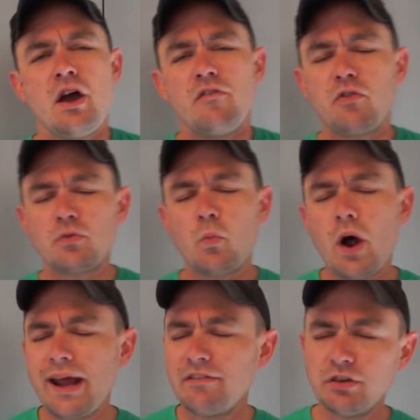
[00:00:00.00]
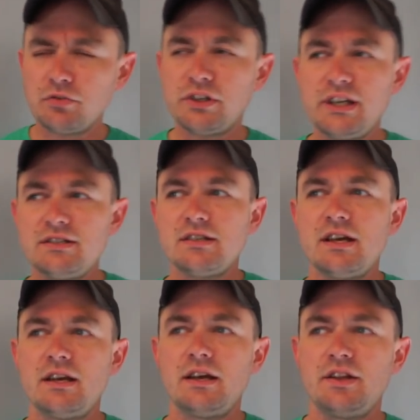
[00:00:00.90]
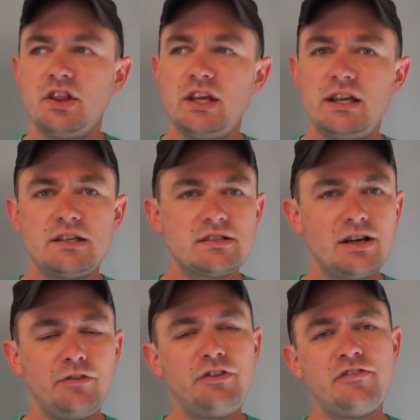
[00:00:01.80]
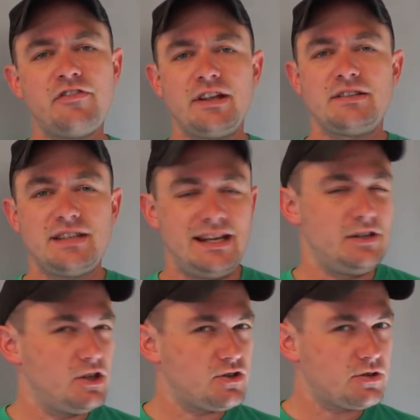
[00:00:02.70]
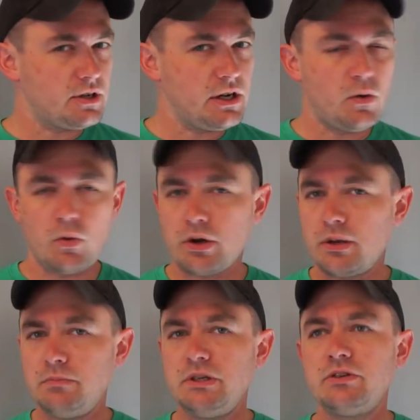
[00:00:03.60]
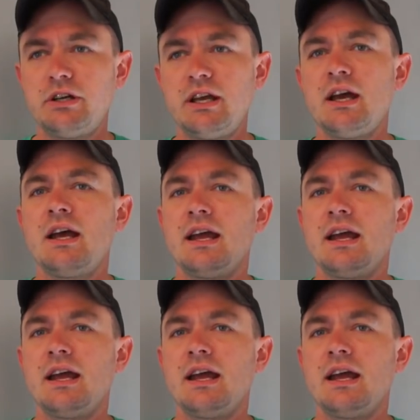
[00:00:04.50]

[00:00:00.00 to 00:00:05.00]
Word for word: For whatever reason, the self-defense industry or community